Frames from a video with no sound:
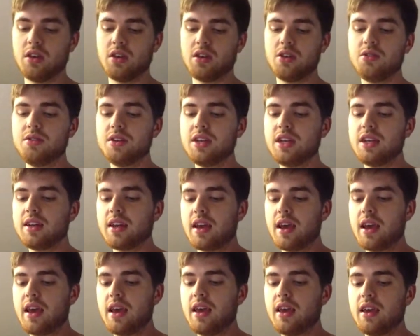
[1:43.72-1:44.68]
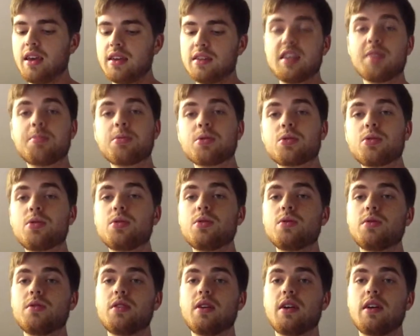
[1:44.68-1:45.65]
You need a
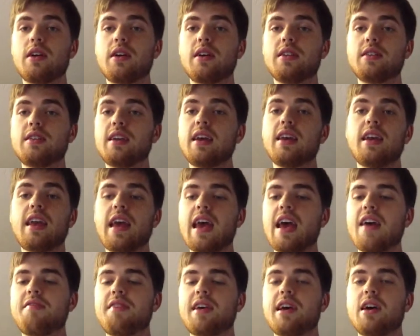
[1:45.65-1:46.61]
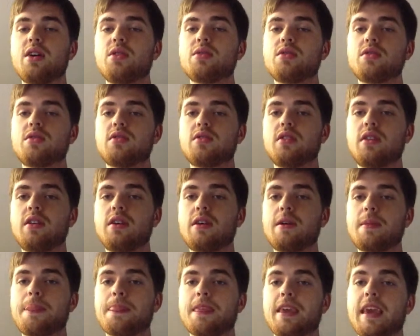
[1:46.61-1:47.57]
typical 10.5 ounce
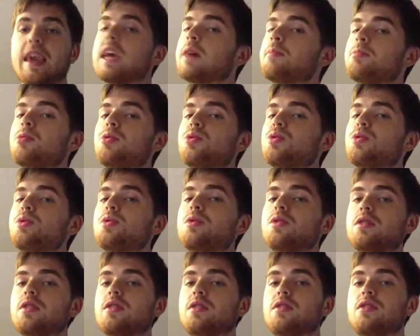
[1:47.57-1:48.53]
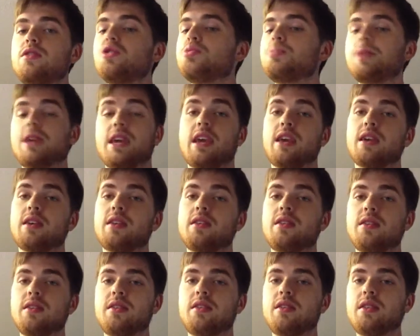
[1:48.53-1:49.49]
Campbell soup can.
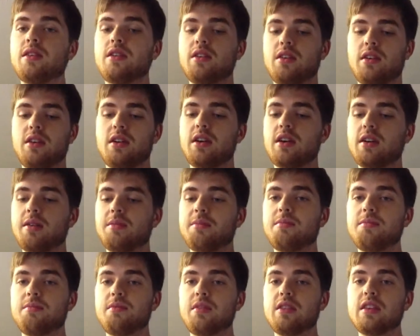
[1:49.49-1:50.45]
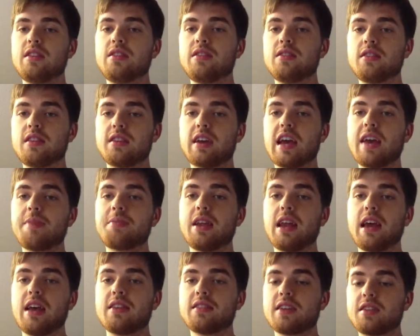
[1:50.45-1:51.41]
This is the type that
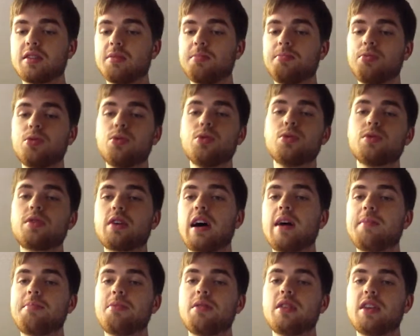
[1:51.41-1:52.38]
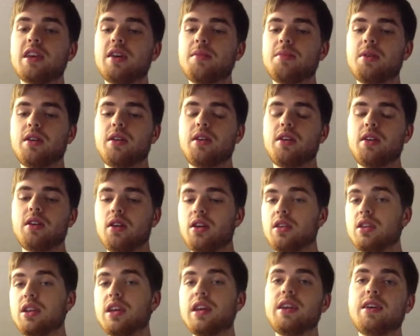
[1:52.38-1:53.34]
has like the pull top lid.
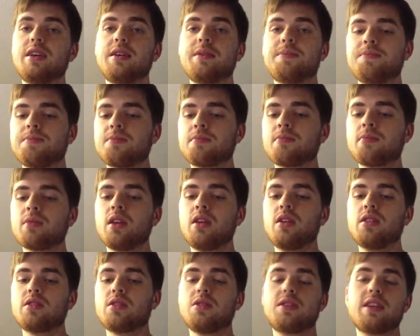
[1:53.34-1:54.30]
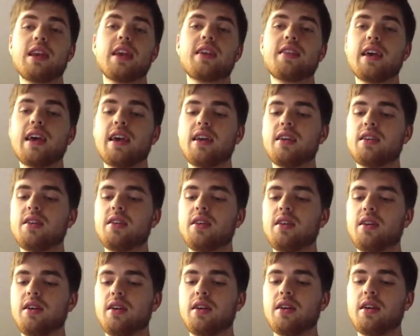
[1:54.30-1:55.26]
So you take that,
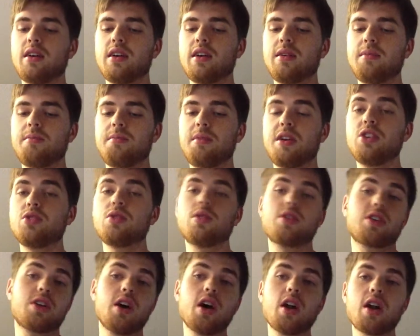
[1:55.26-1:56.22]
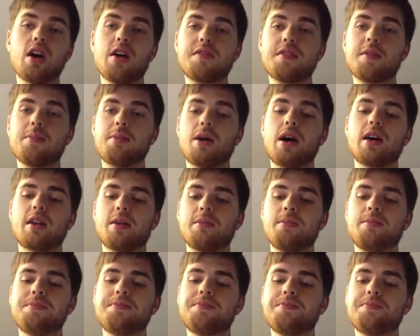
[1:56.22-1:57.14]
and you'll cut off the bottom